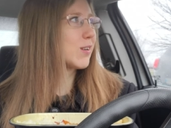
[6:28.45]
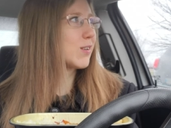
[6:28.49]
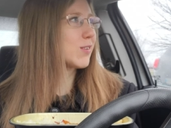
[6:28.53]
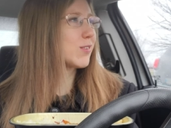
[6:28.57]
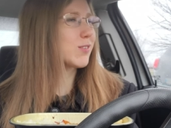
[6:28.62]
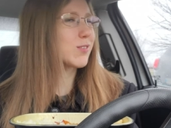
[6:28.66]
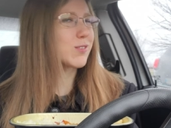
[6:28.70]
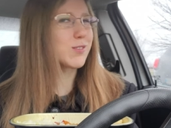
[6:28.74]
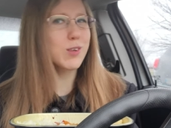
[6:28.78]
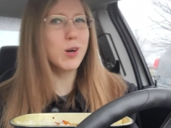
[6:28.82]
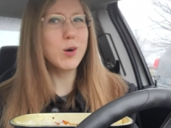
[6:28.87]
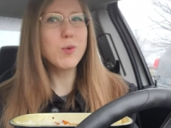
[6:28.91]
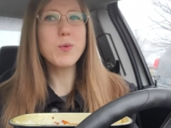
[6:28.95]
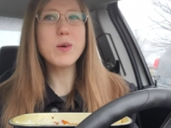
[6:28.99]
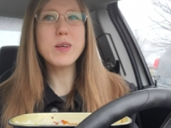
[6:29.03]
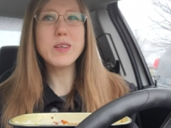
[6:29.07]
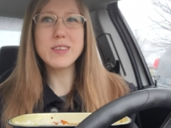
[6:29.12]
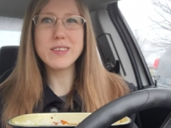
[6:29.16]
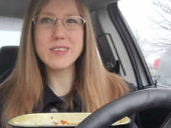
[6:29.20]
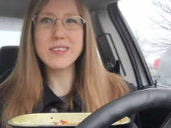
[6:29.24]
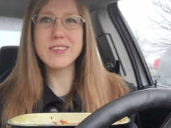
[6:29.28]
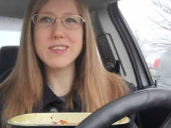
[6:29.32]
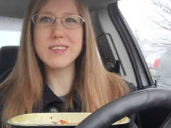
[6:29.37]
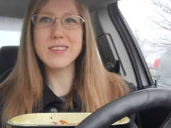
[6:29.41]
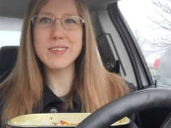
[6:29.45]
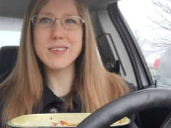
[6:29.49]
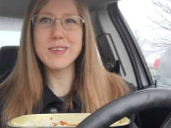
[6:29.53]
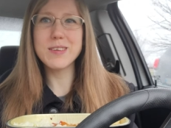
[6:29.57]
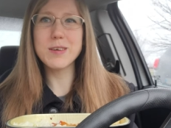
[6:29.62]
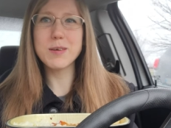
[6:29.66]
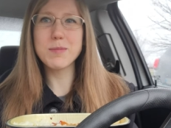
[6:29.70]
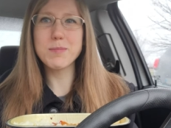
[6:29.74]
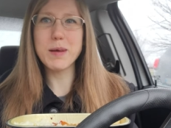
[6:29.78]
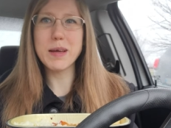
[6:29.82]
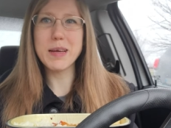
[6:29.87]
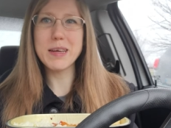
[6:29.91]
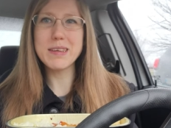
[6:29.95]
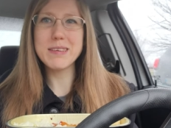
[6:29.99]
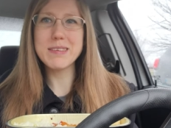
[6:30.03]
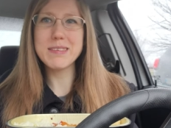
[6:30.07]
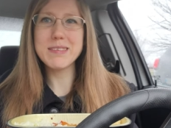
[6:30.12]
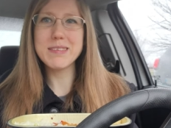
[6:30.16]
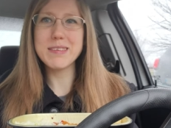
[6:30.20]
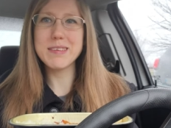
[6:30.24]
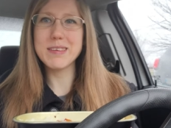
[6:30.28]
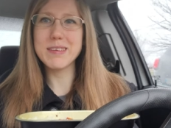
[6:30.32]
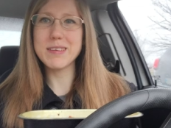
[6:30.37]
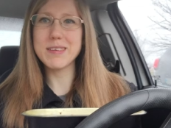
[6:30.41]
snowing just a little bit,
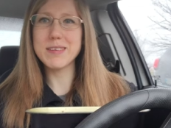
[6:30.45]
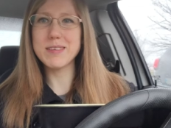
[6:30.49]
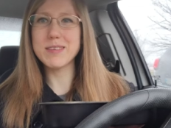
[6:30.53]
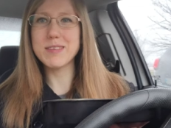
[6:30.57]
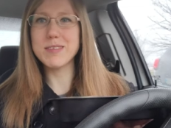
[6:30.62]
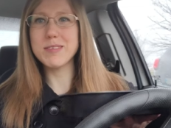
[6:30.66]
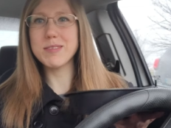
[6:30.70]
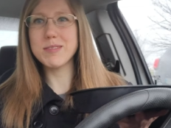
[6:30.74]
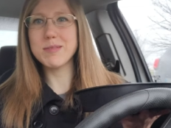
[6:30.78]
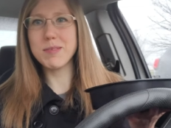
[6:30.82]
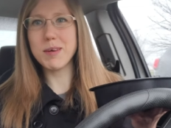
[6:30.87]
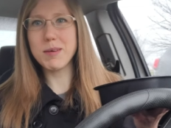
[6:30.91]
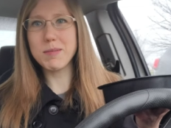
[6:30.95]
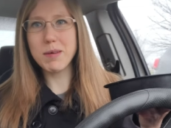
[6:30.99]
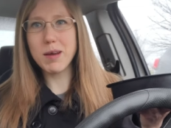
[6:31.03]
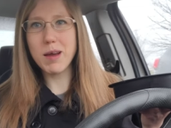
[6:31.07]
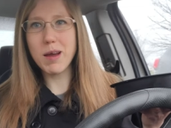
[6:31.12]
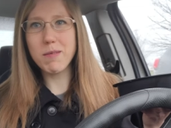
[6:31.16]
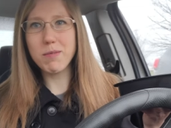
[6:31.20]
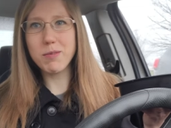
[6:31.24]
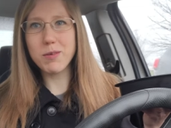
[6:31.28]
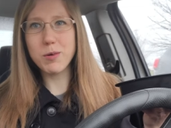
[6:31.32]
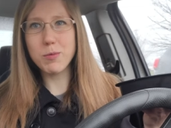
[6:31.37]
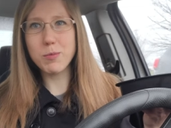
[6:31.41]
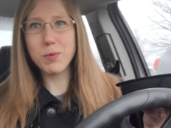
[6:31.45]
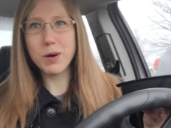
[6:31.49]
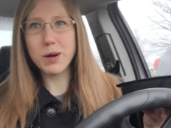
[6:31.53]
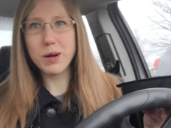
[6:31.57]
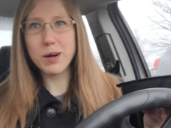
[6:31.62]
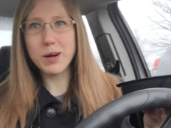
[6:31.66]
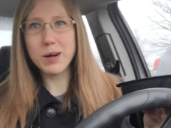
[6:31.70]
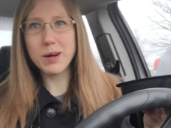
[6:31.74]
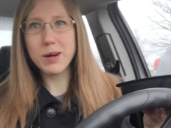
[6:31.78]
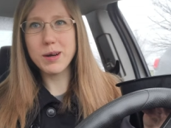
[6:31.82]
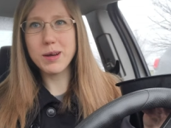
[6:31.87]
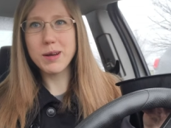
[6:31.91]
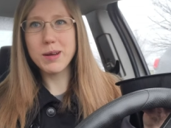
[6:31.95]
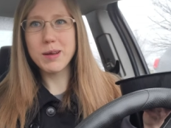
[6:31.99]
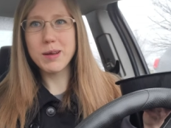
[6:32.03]
and I'm having to wear